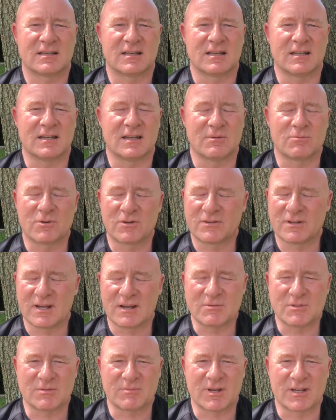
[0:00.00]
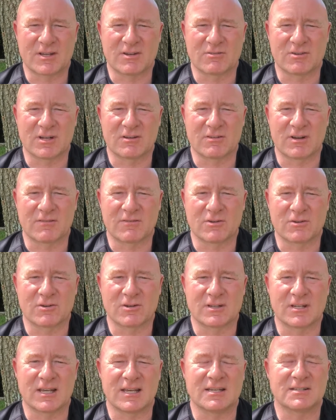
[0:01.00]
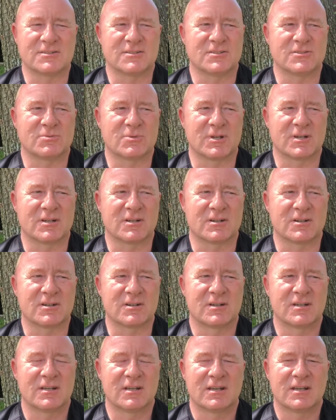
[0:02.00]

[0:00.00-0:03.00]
A number of times in my career, I've heard cases where